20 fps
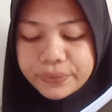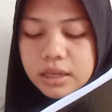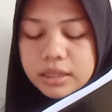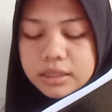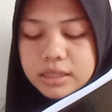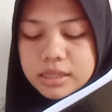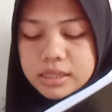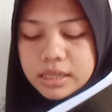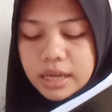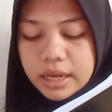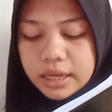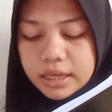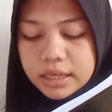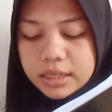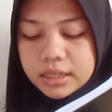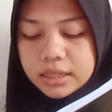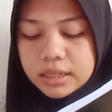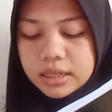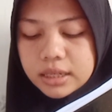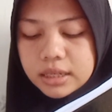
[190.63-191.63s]
And the
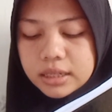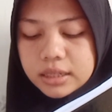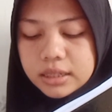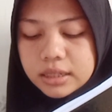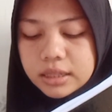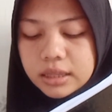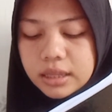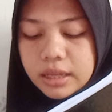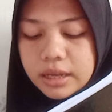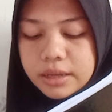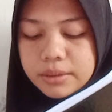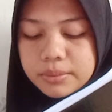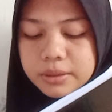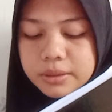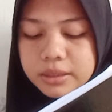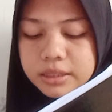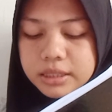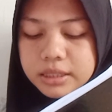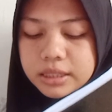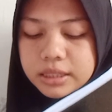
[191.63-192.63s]
second,
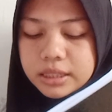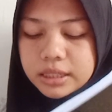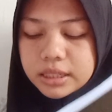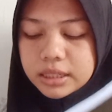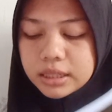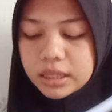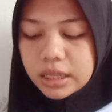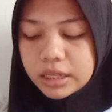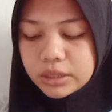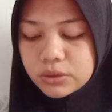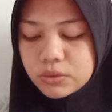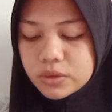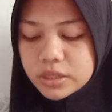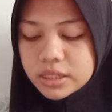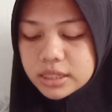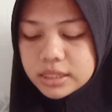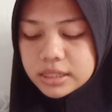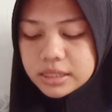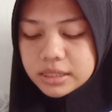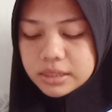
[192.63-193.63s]
reliability
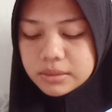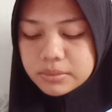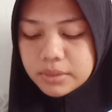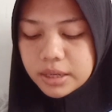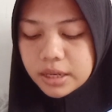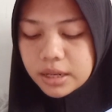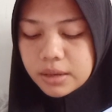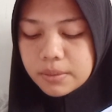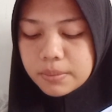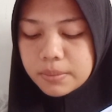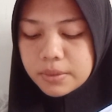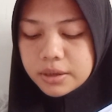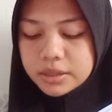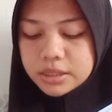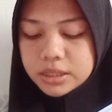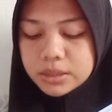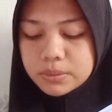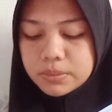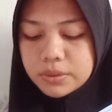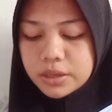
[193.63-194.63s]
language assessment
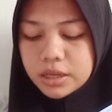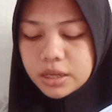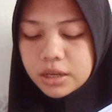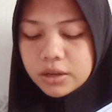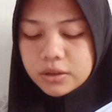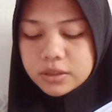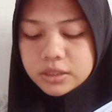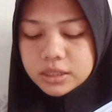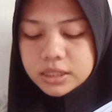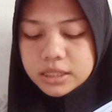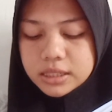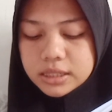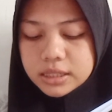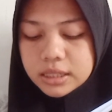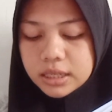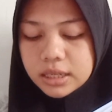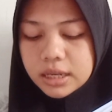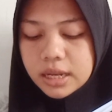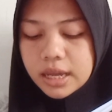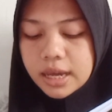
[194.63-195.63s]
must be
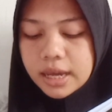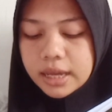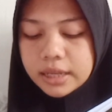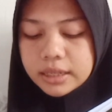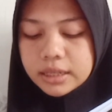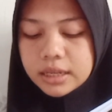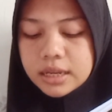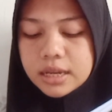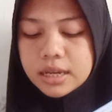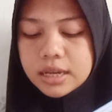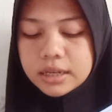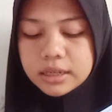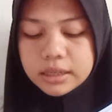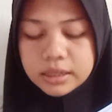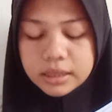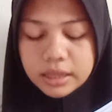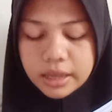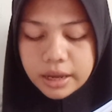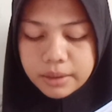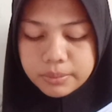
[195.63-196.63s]
consistent and
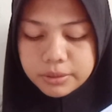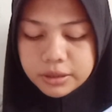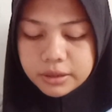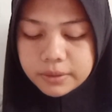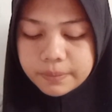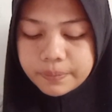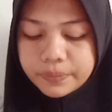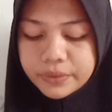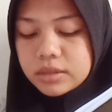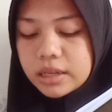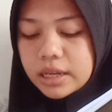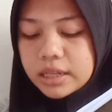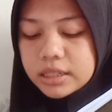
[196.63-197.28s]
reliable.